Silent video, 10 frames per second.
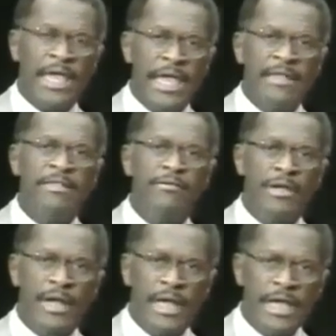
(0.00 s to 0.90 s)
it
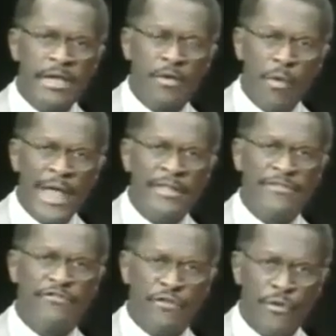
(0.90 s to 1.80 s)

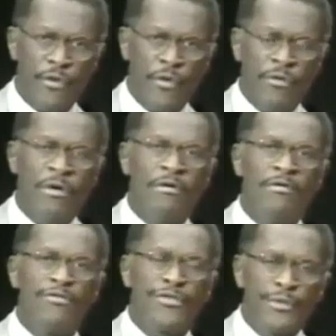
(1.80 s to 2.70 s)
equates to
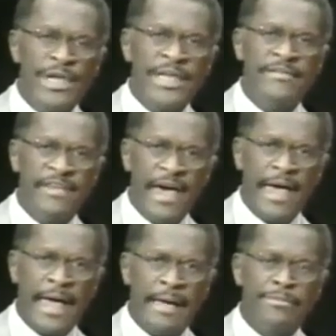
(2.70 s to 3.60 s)
3
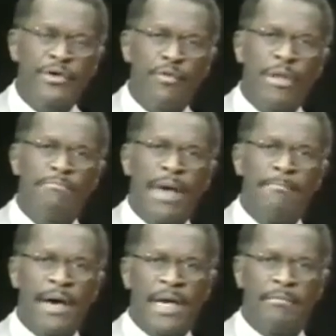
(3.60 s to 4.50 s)
times what my
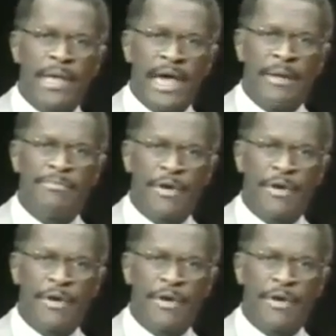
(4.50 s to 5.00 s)
bottom line